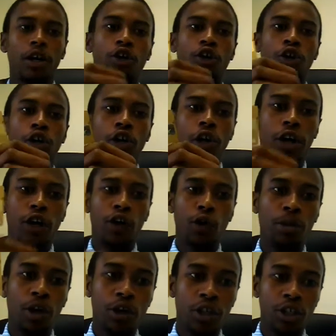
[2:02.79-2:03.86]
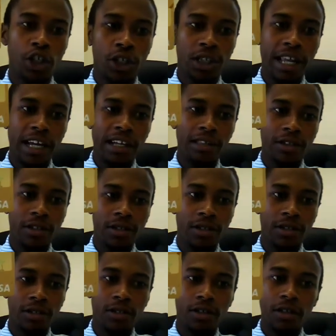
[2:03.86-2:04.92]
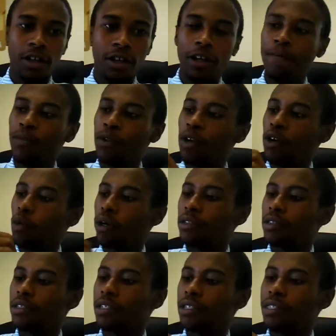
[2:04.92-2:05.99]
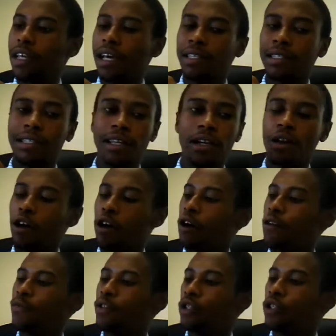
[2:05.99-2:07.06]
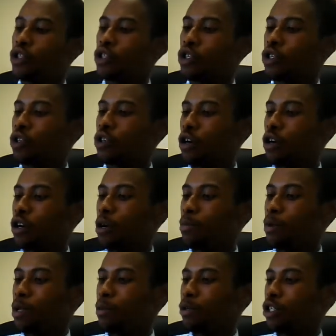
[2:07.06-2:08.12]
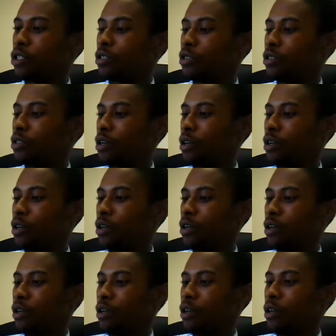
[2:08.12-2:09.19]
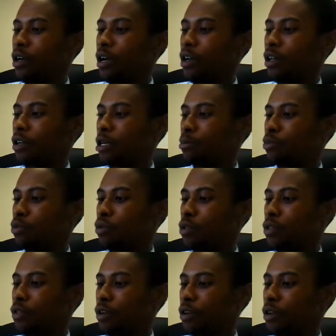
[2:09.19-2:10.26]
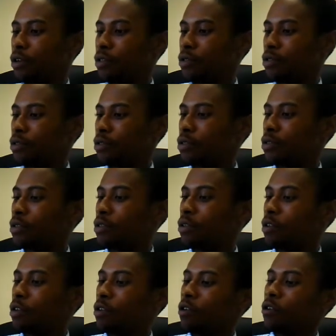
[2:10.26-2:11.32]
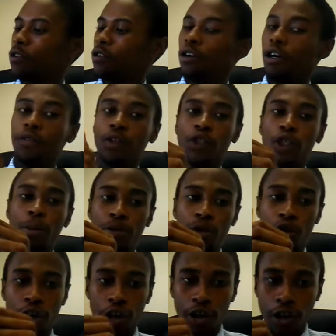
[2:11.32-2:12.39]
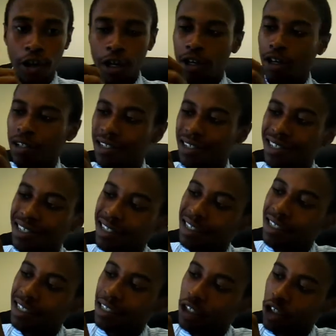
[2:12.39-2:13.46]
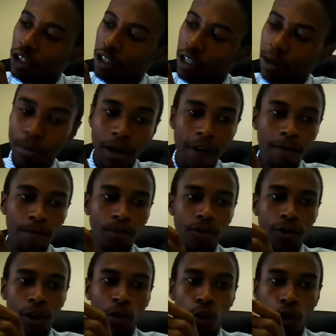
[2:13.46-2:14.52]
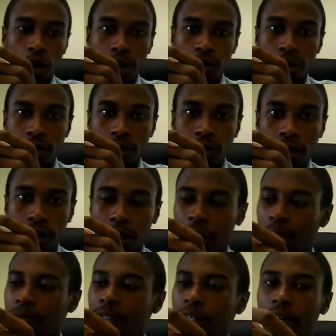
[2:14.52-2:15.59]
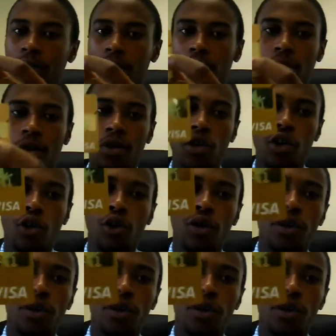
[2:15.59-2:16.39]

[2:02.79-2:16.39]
credit card normally looks just like this. Okay, what this does is that on the top, let me just add a couple of things. On the top of the credit card there's a 16-digit number that works, that comes out. You know